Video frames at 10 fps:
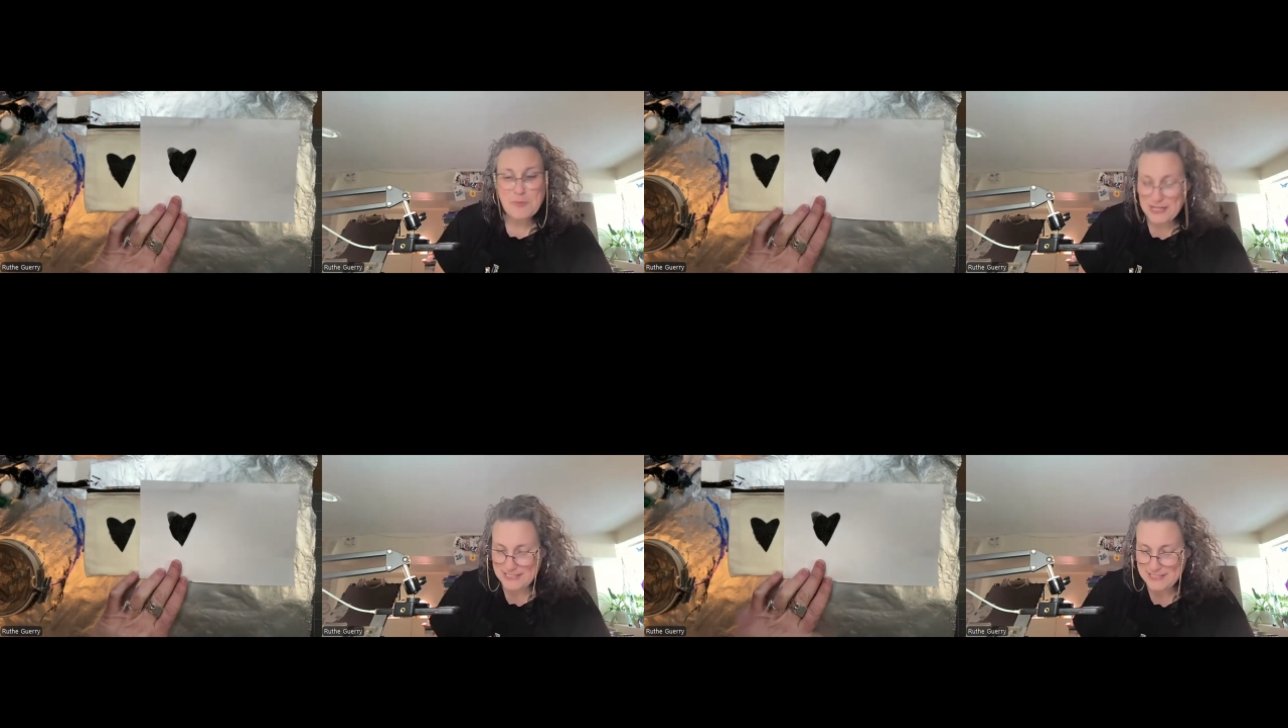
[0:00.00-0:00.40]

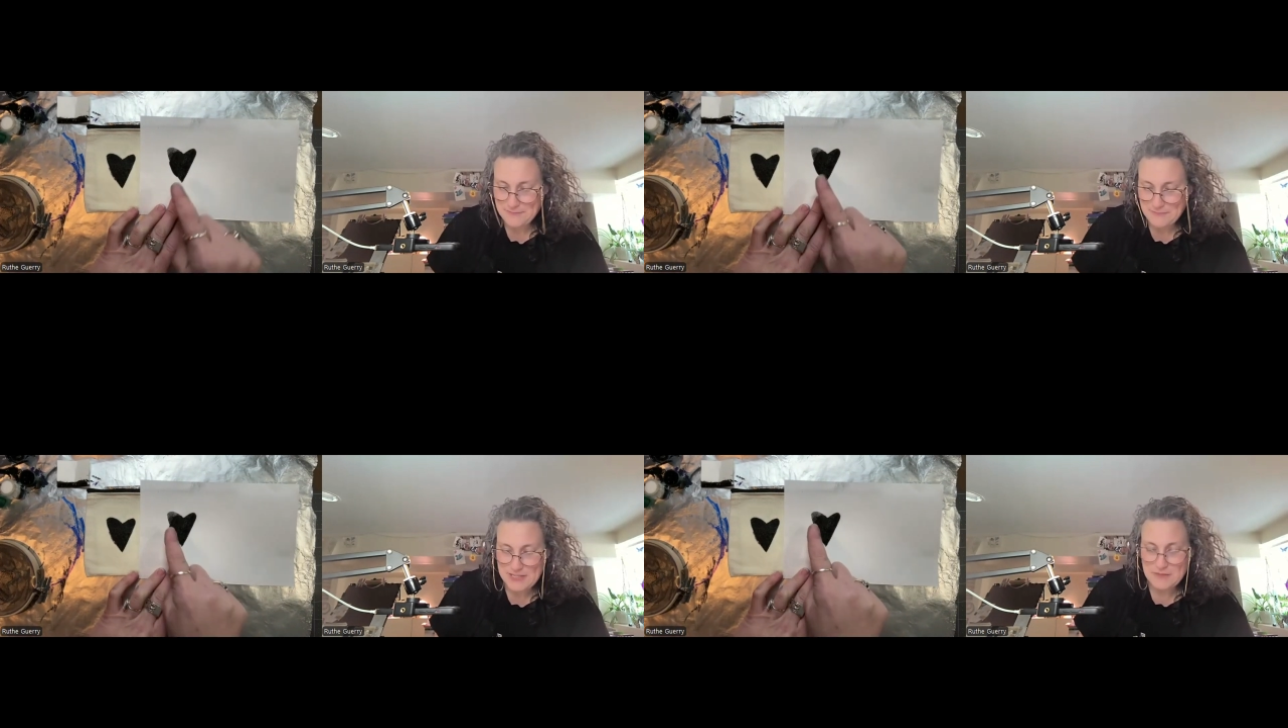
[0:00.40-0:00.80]
print
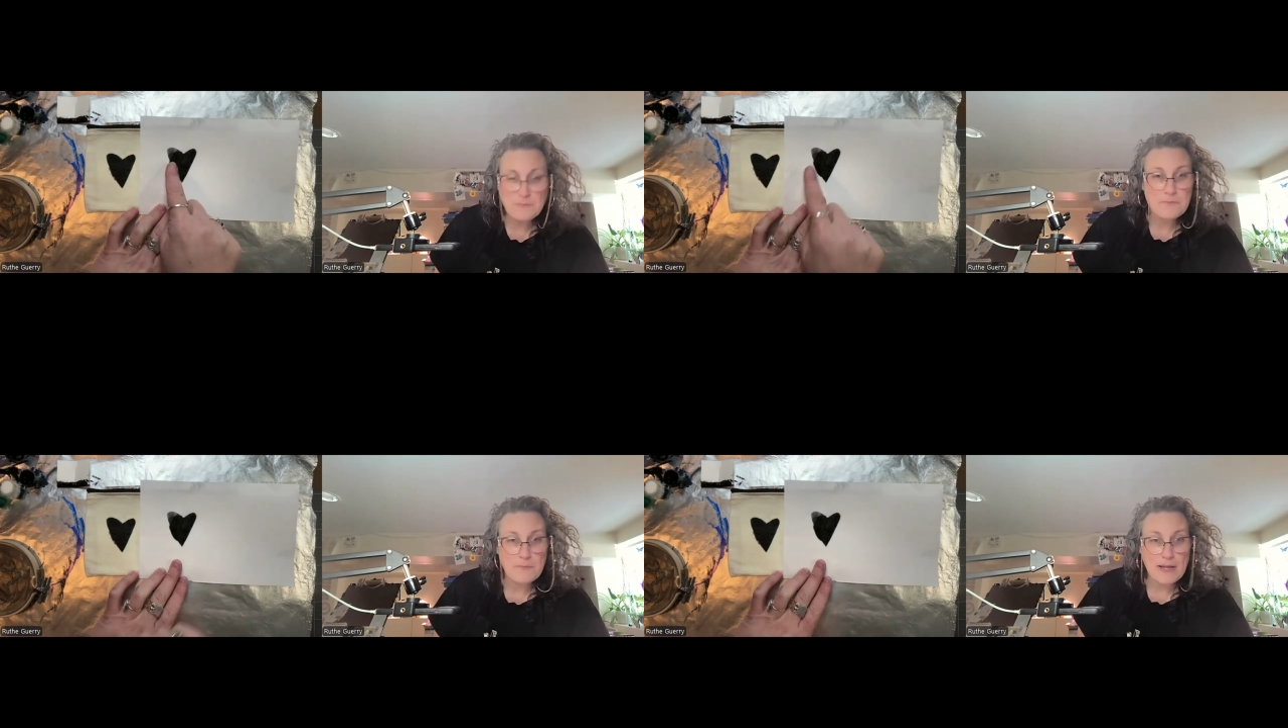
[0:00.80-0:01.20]

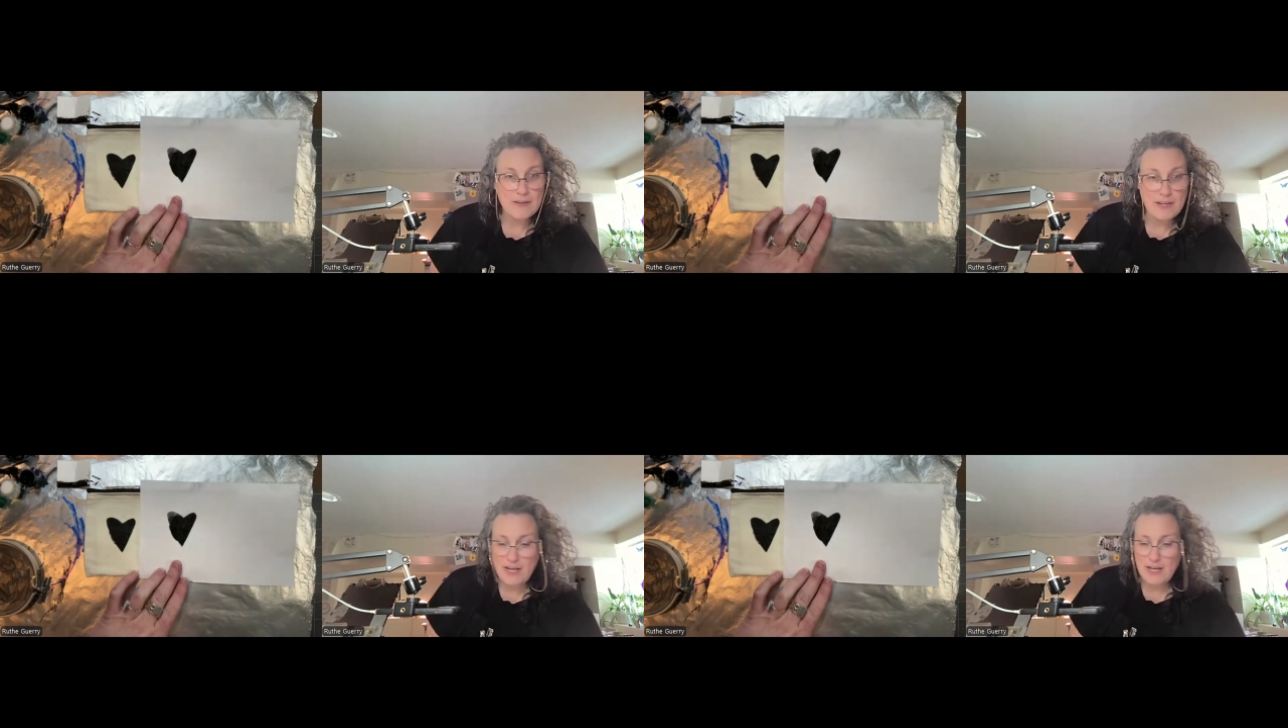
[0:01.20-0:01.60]
than
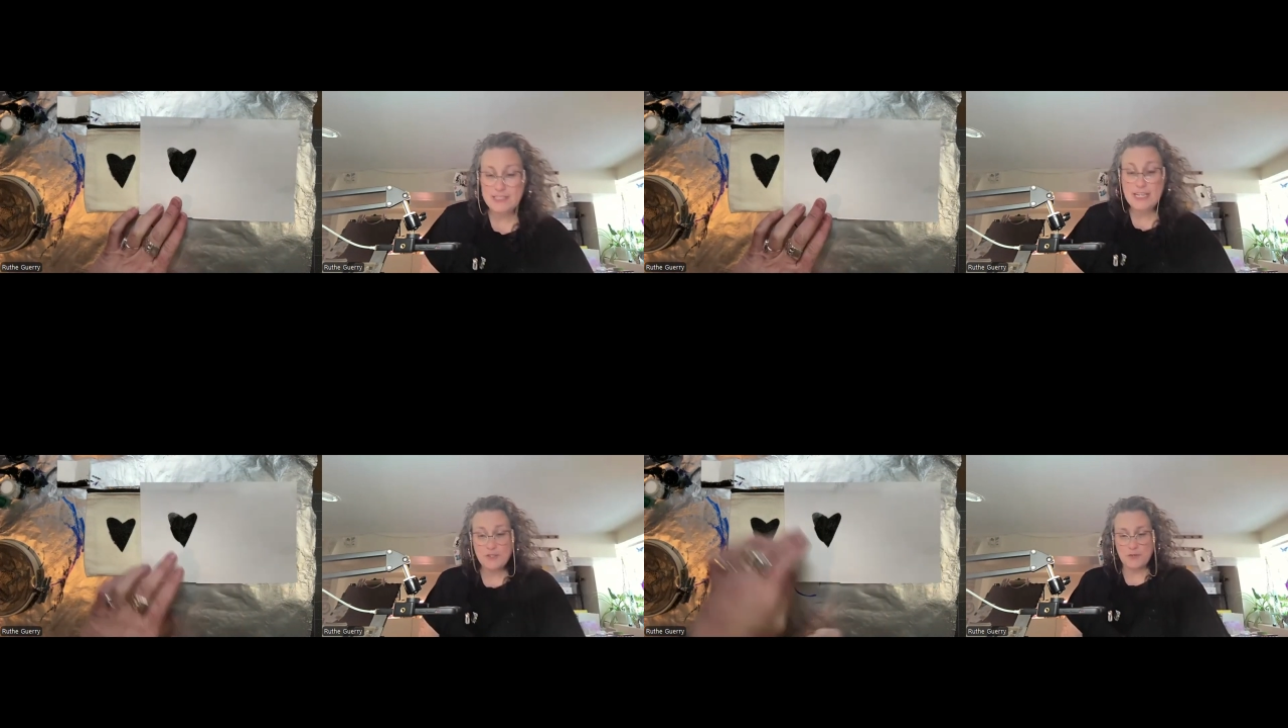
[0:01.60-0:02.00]
my
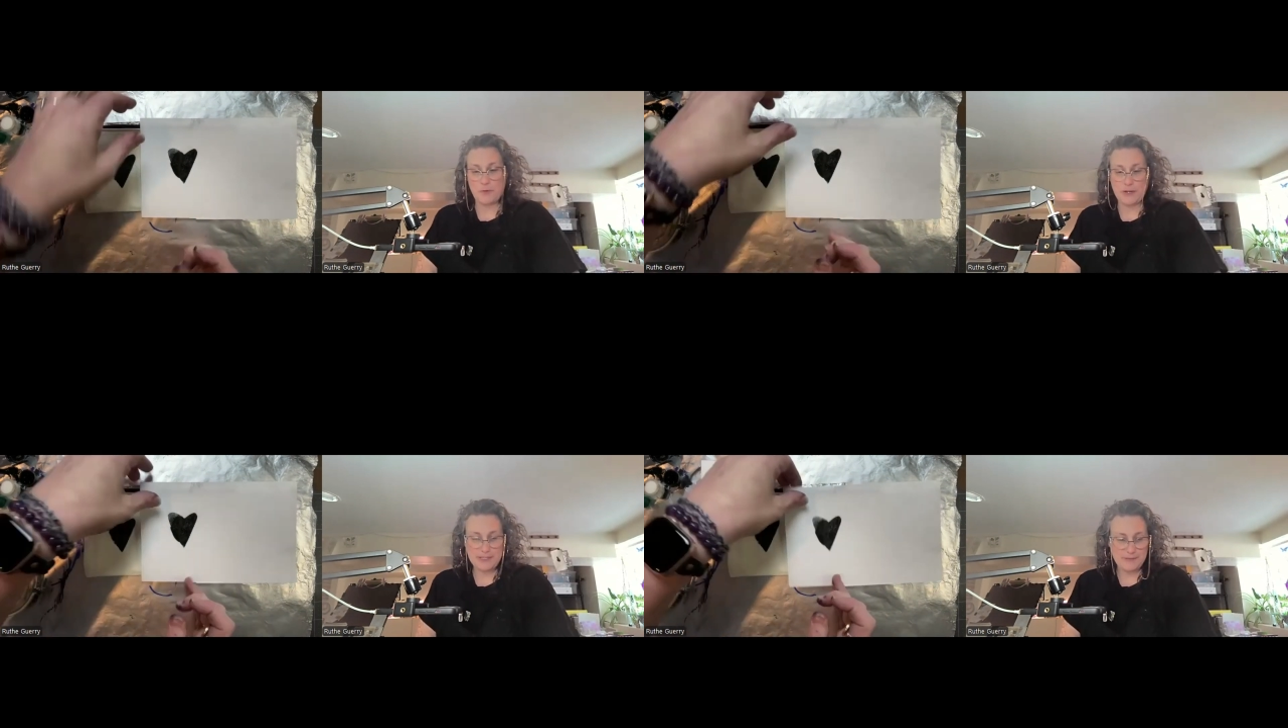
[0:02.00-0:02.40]

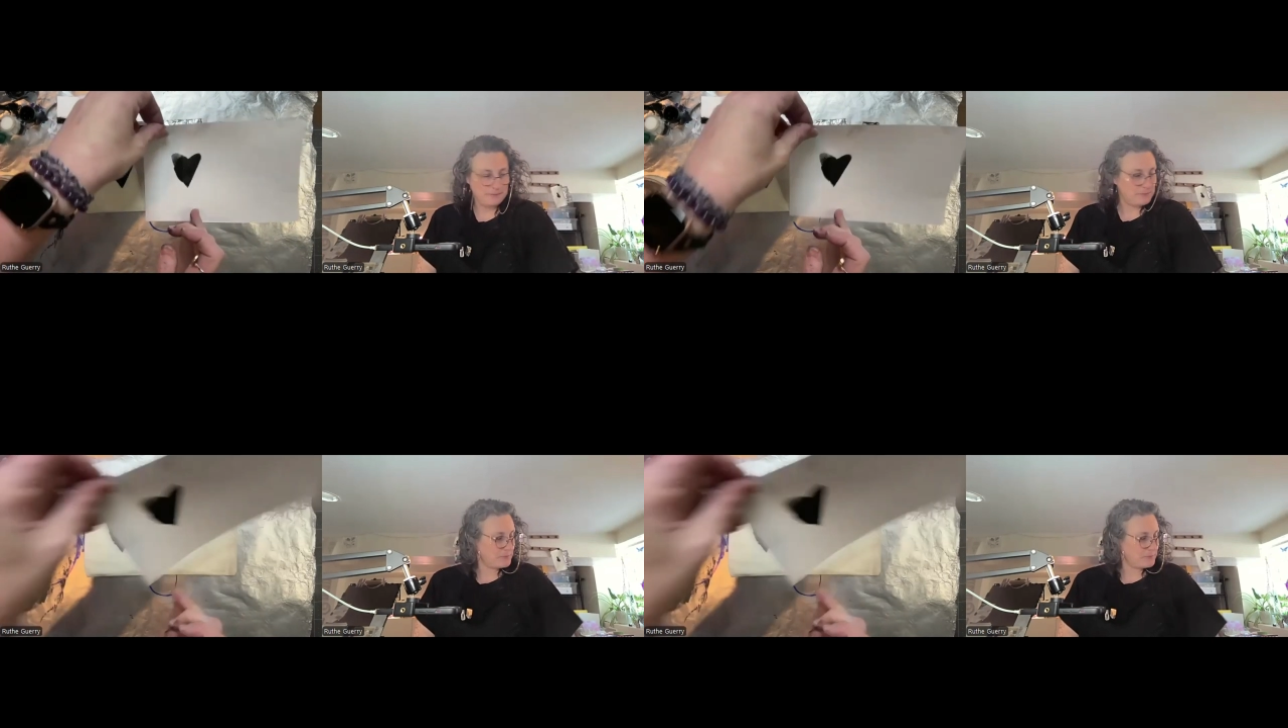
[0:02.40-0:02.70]
tester print.